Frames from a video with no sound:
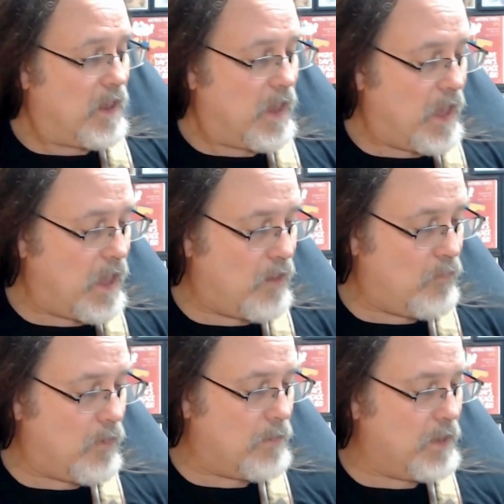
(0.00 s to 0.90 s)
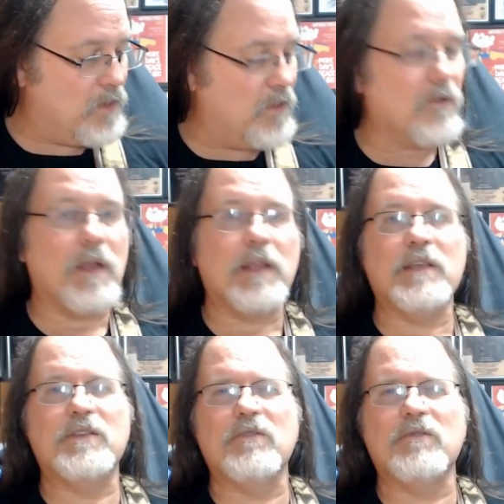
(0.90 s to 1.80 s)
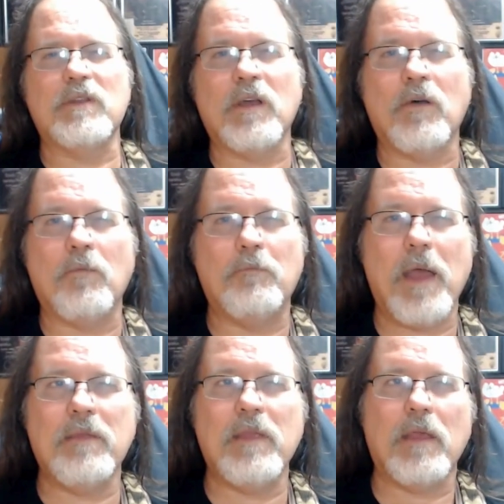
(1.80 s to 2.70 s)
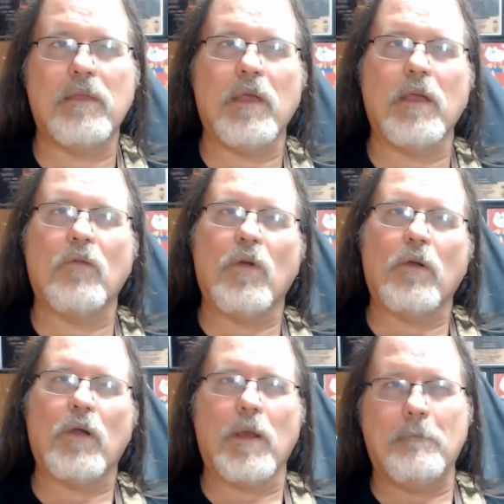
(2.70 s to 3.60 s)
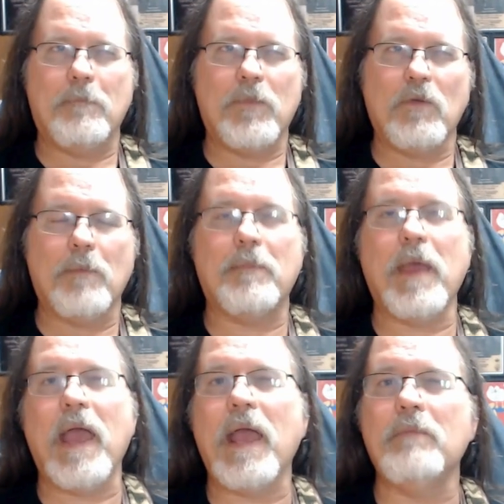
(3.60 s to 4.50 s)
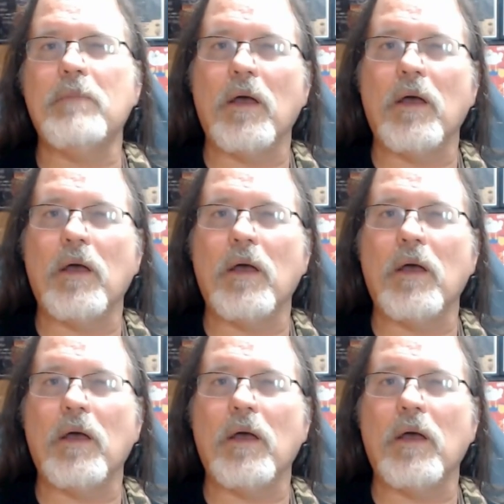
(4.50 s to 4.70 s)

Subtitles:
And what we're going to be doing is doing the bending thing where we're going to do the bend, but